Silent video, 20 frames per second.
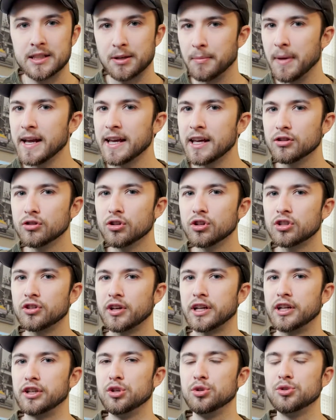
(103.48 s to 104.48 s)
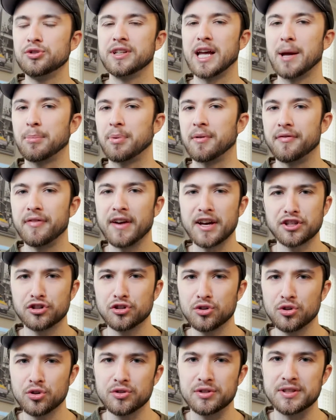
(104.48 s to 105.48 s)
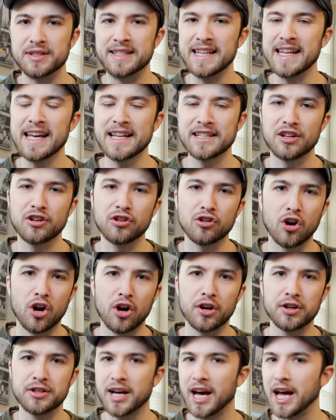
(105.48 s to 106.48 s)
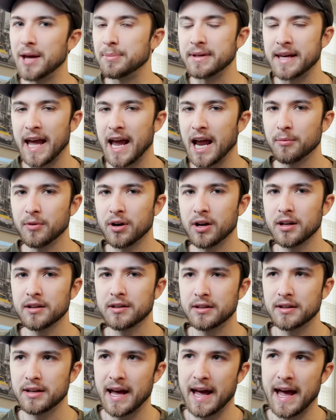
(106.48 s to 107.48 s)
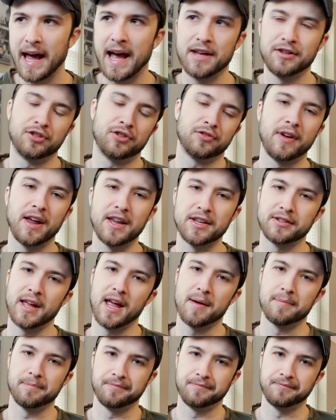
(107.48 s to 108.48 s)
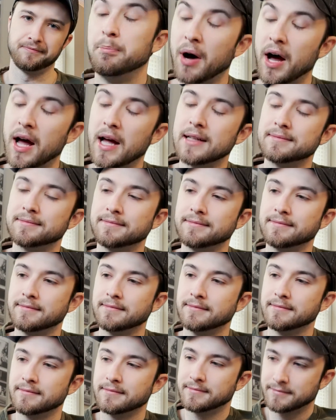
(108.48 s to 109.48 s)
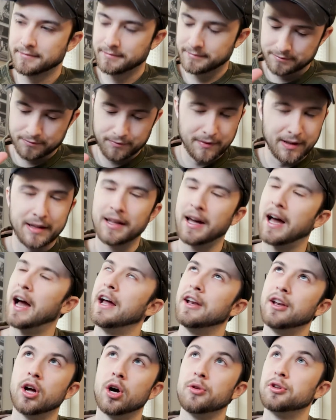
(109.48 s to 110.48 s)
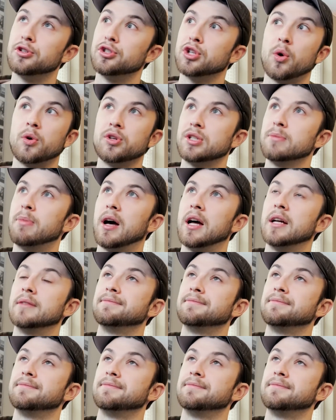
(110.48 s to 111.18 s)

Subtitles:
make it look like you're using a professional DSLR type camera as your face cam. But I know there's always a but.